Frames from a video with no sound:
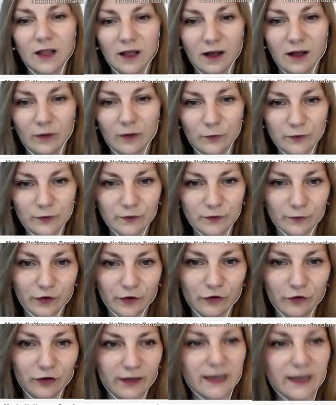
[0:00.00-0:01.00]

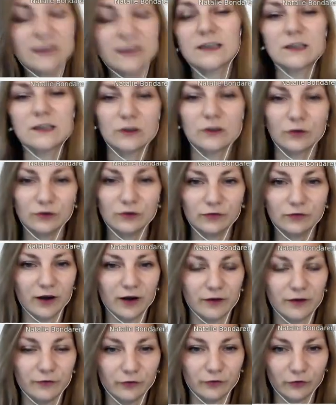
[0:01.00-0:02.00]
which located not
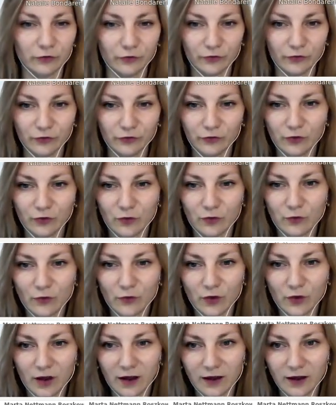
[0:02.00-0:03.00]
far.
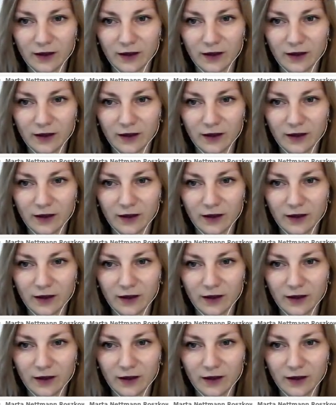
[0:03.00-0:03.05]
So